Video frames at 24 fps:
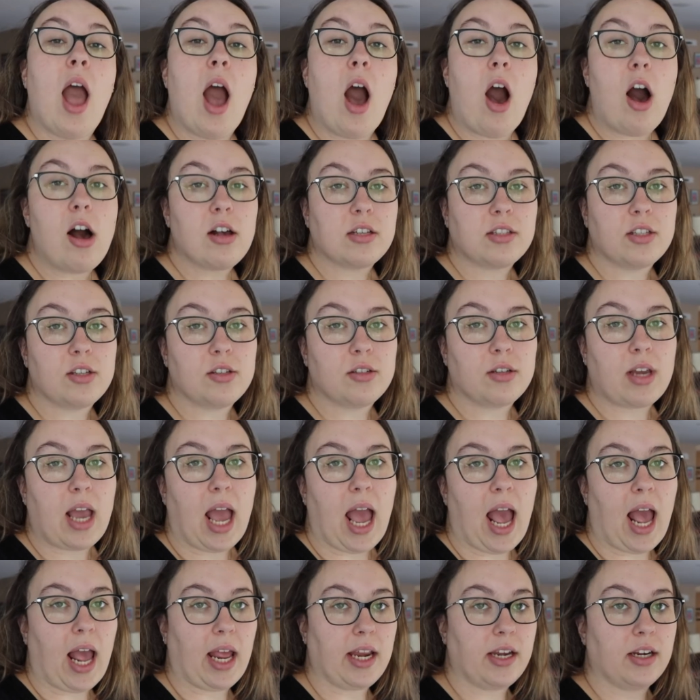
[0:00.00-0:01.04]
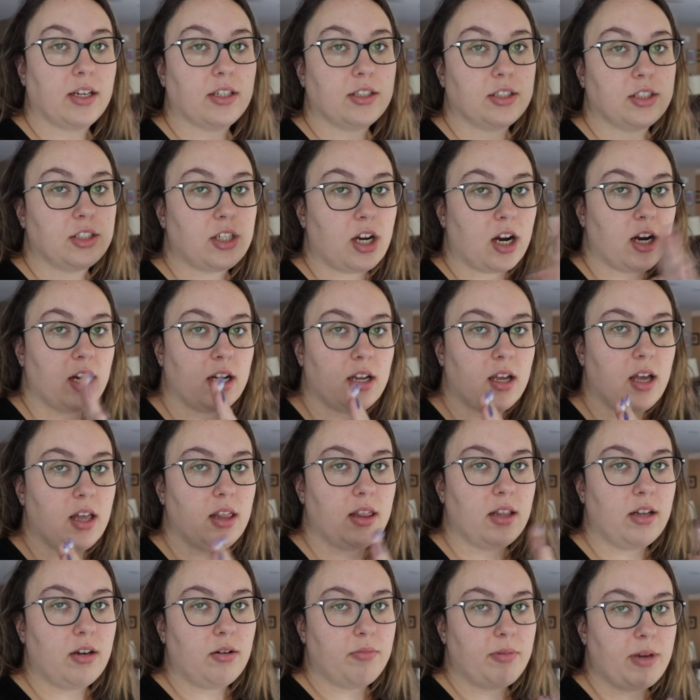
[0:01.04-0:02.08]
also kind of start a
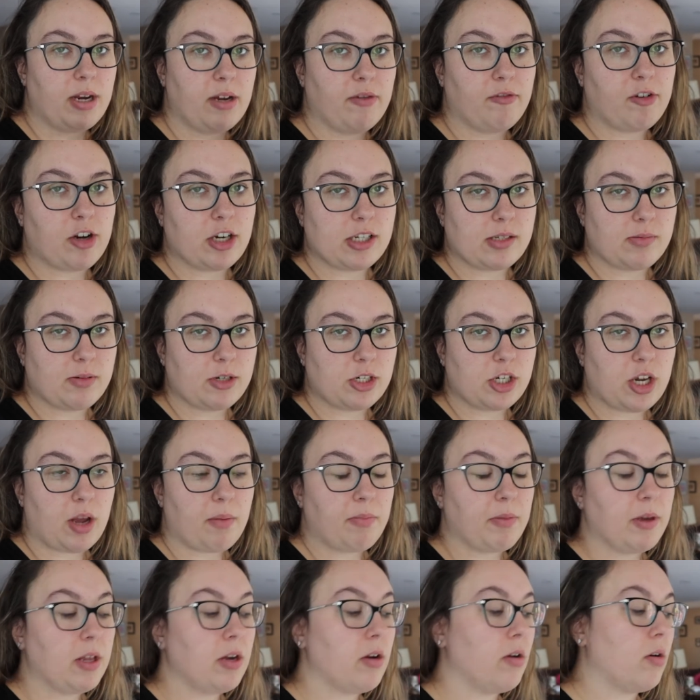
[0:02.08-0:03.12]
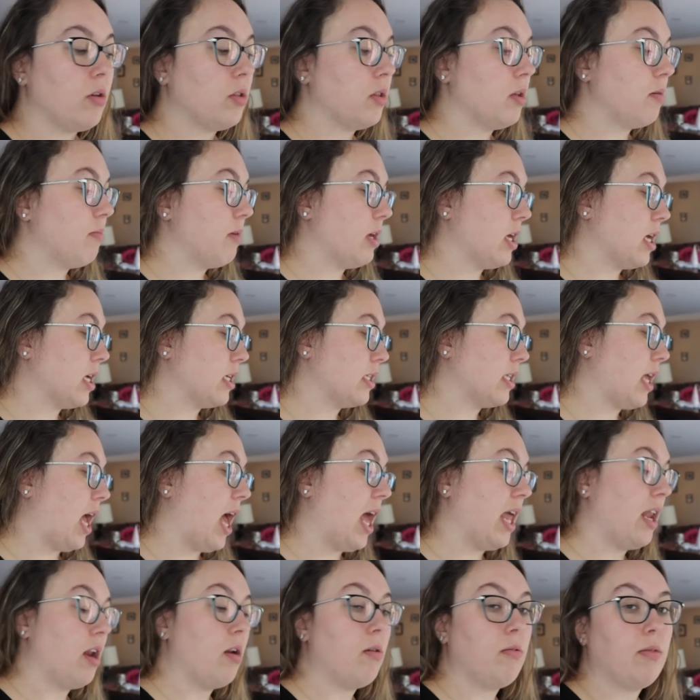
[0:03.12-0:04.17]
little bit of Christmas shopping, only because
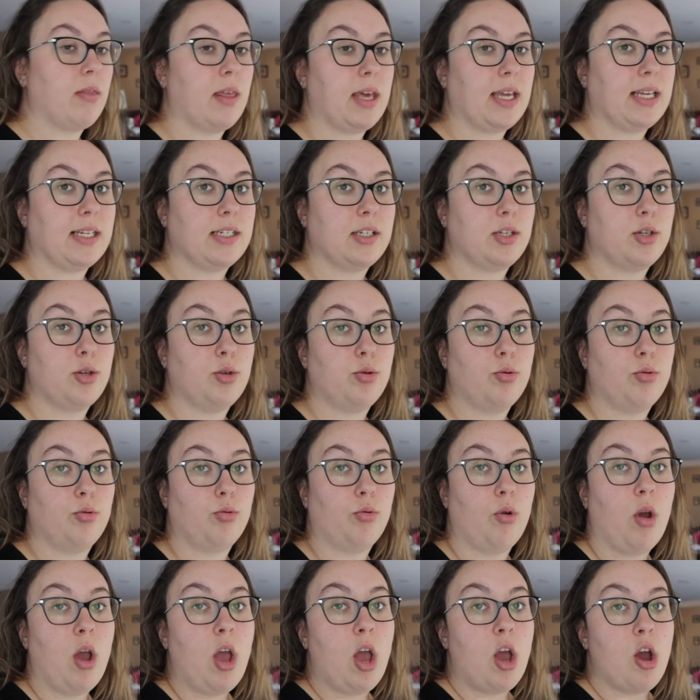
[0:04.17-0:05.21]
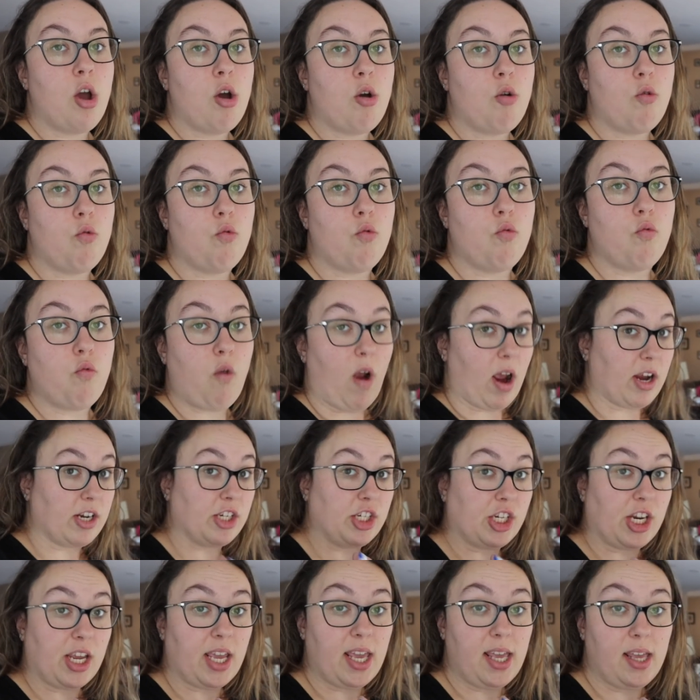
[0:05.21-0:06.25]
I don't like to
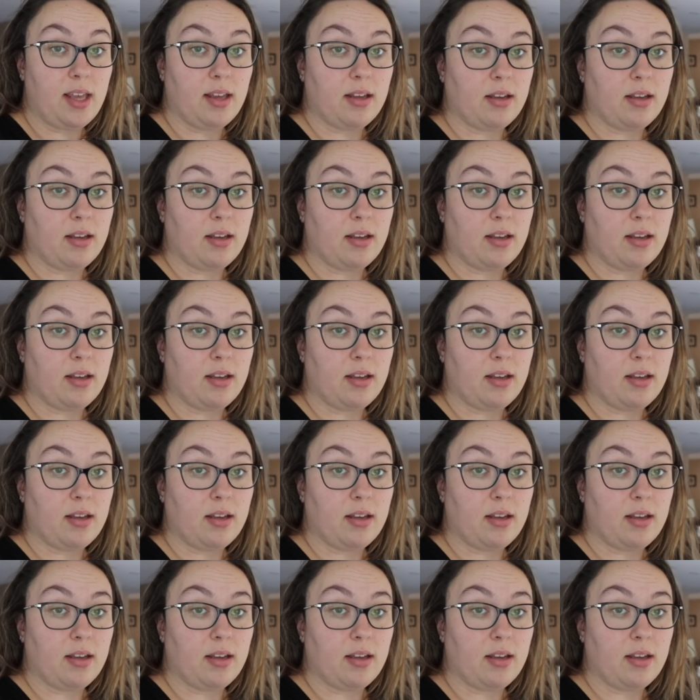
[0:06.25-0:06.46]
rush it.